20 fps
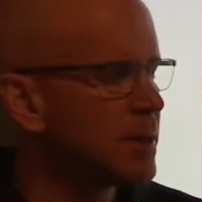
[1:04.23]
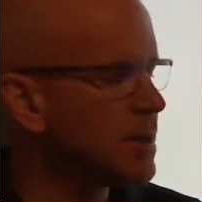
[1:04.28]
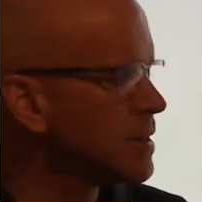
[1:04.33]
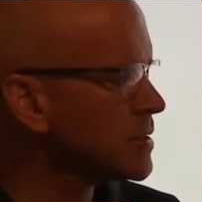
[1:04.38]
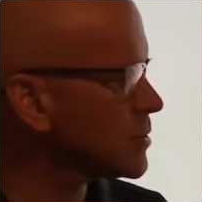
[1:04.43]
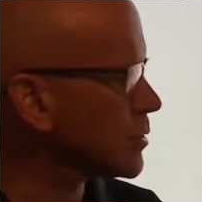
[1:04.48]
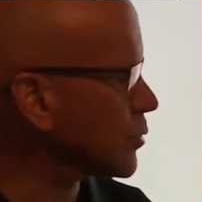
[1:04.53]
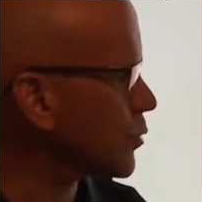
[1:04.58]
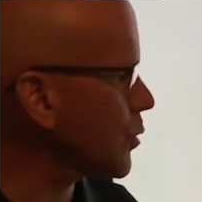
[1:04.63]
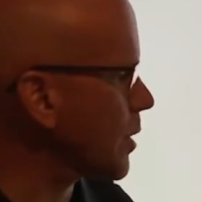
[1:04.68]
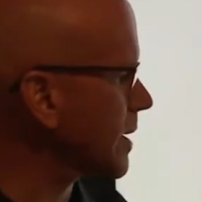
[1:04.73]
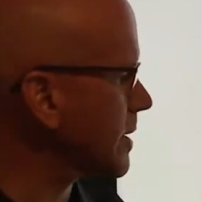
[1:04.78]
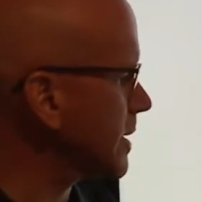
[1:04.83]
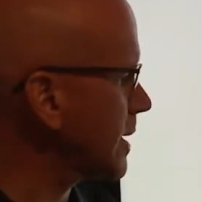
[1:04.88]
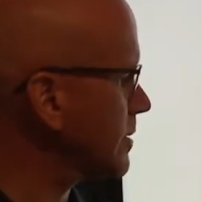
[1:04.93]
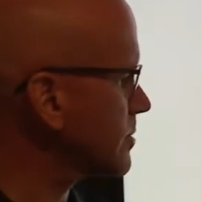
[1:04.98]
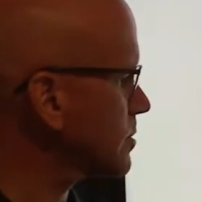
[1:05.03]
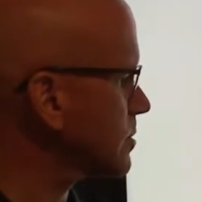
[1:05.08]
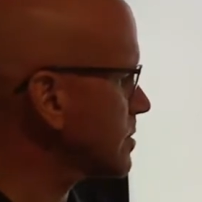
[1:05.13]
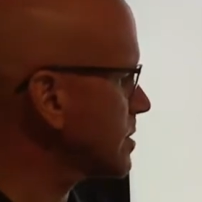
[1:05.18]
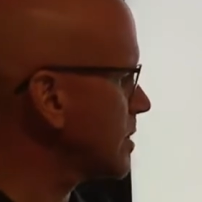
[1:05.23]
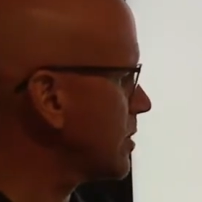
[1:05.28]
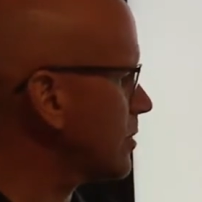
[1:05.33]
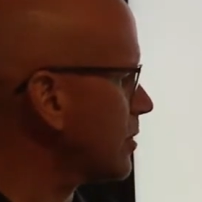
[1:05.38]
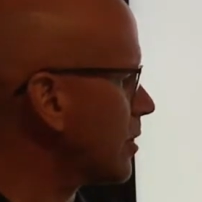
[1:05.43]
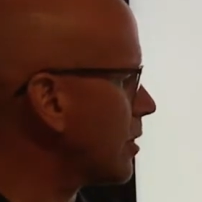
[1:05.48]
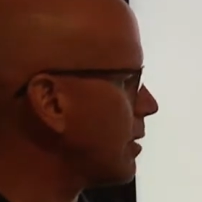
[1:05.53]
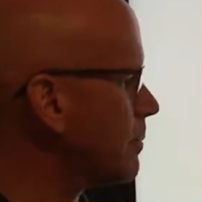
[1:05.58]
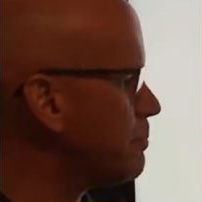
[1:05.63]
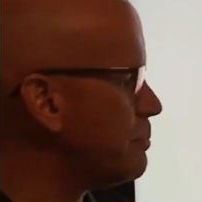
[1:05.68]
So correct answers here
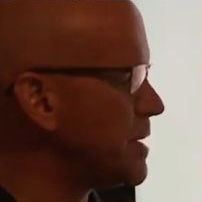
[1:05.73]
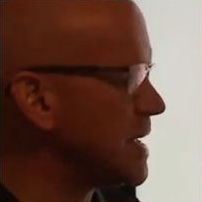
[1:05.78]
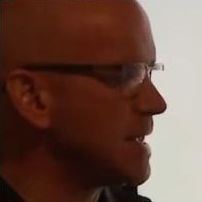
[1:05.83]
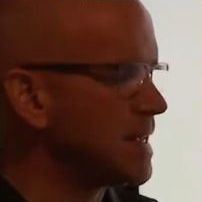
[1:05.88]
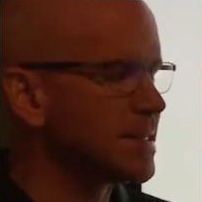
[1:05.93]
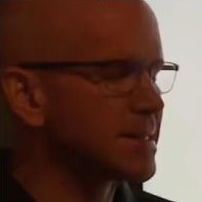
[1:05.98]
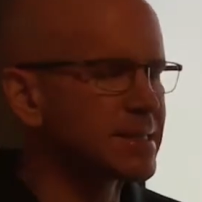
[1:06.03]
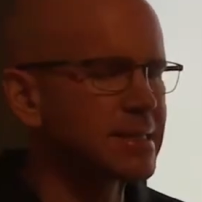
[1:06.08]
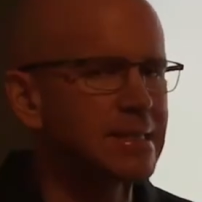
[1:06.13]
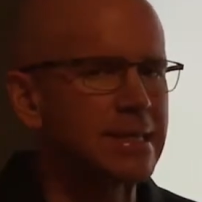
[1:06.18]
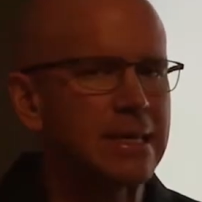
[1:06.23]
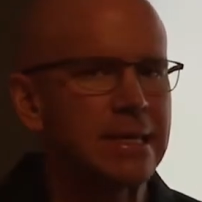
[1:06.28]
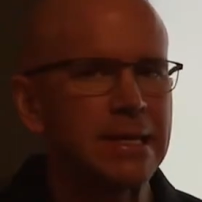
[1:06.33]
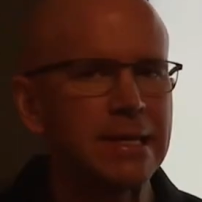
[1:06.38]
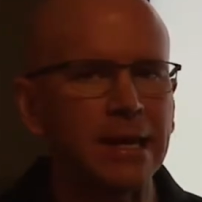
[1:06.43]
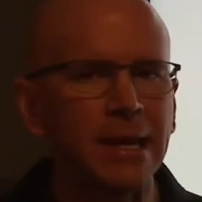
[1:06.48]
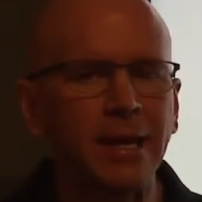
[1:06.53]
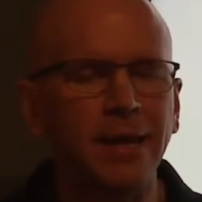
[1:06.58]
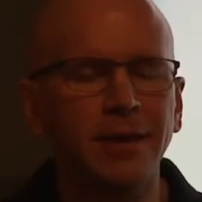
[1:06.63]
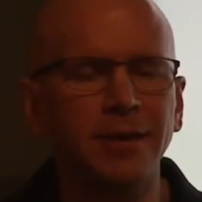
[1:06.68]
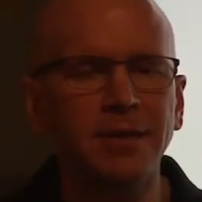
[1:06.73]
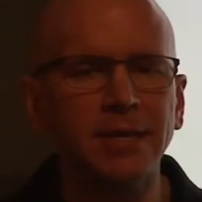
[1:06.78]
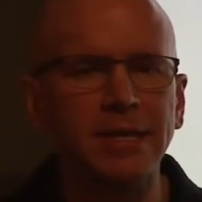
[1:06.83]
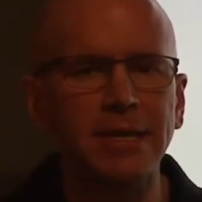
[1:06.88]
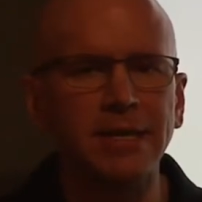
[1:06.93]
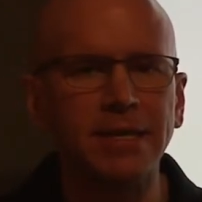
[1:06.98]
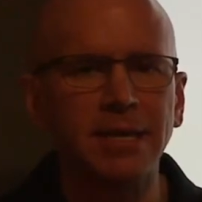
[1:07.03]
are B, C, and D.